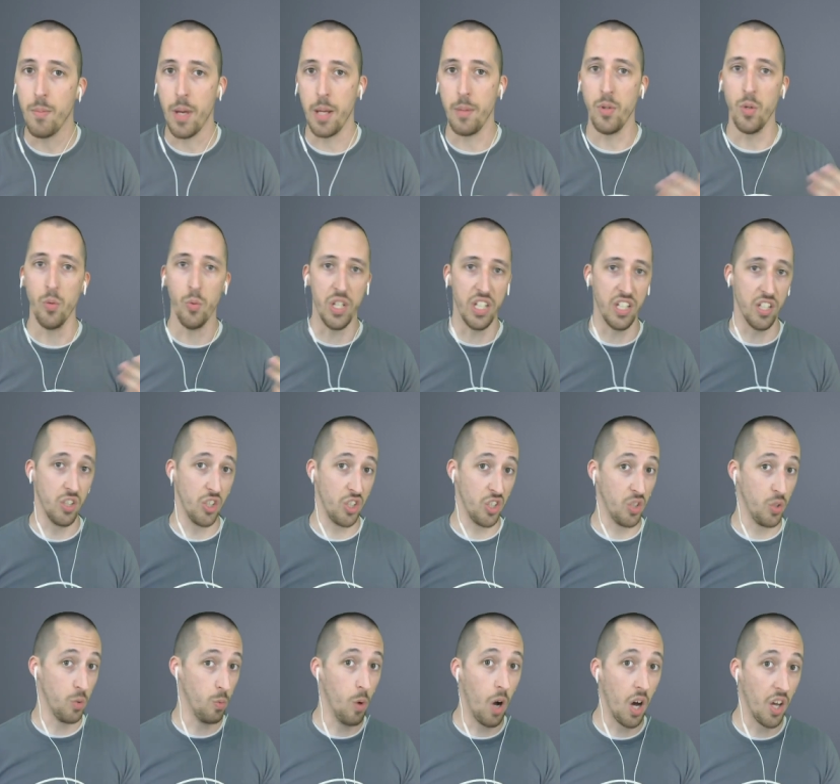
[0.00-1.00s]
Maybe we can
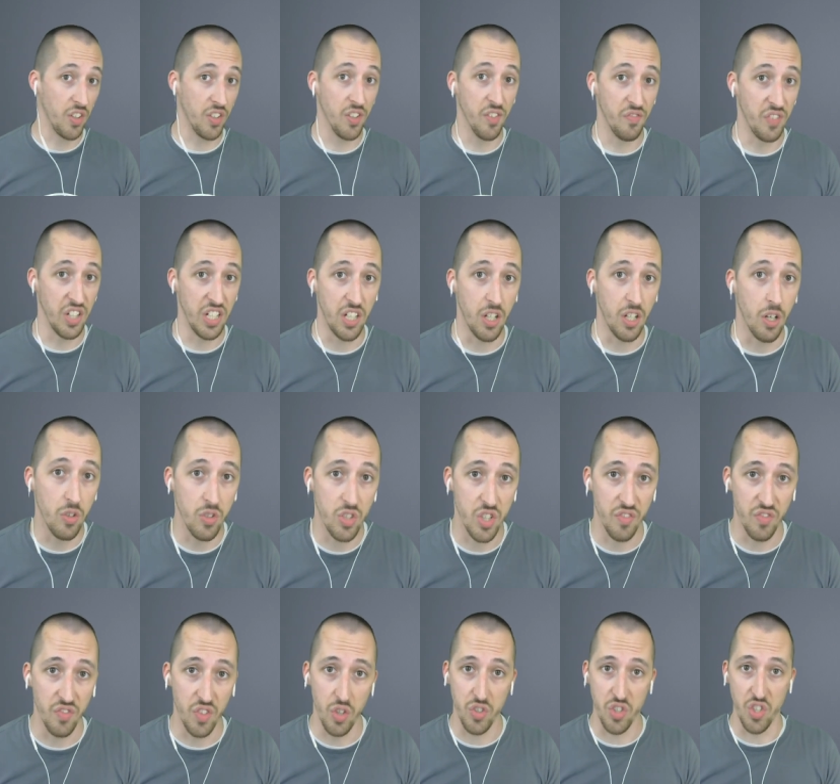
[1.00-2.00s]
do other videos
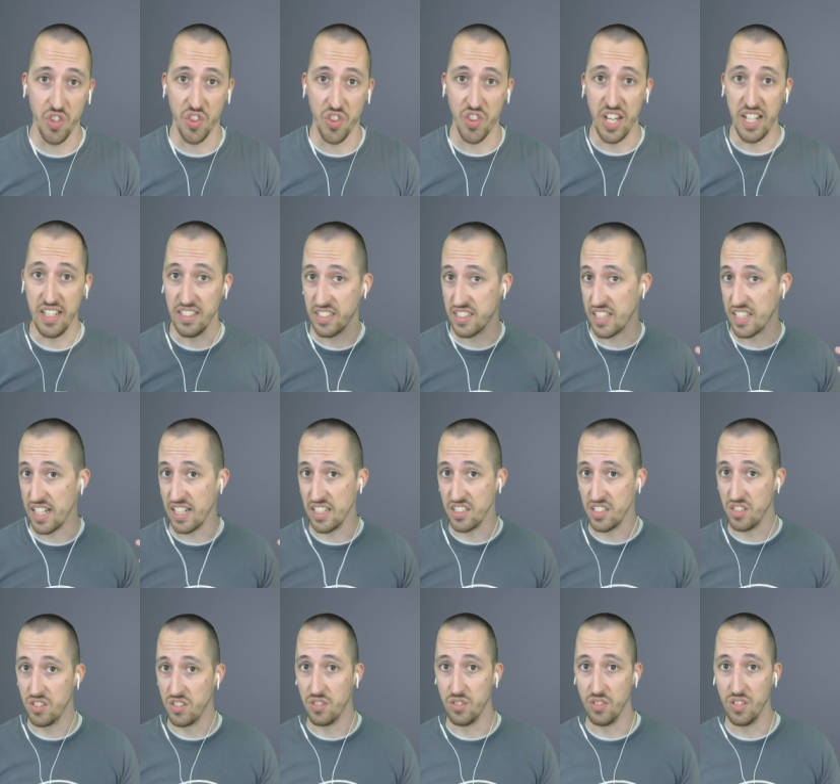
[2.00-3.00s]
if those are things that
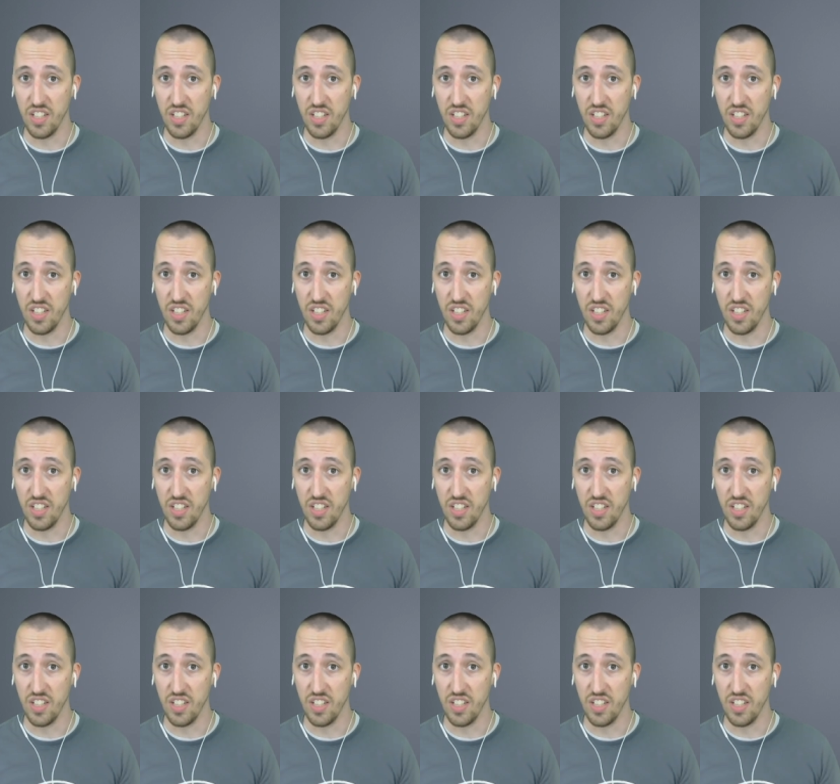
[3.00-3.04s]
you,